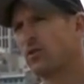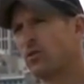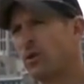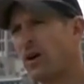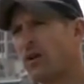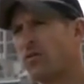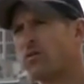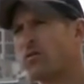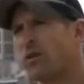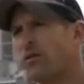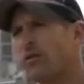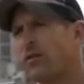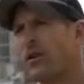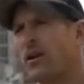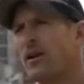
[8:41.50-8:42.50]
she'll run on
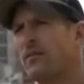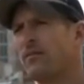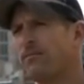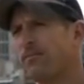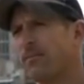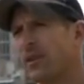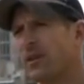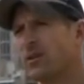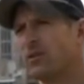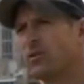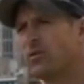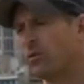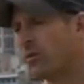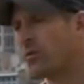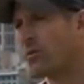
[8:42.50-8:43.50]
soft ground,
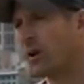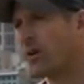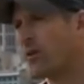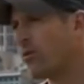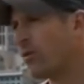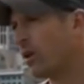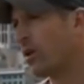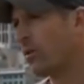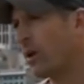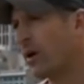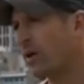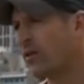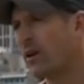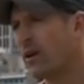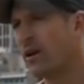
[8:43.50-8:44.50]
she'll run on really
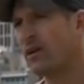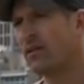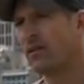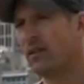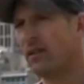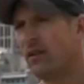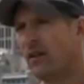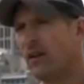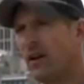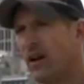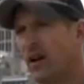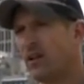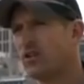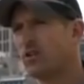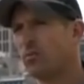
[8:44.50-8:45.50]
wet ground,
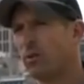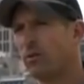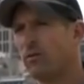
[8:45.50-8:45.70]
and she'll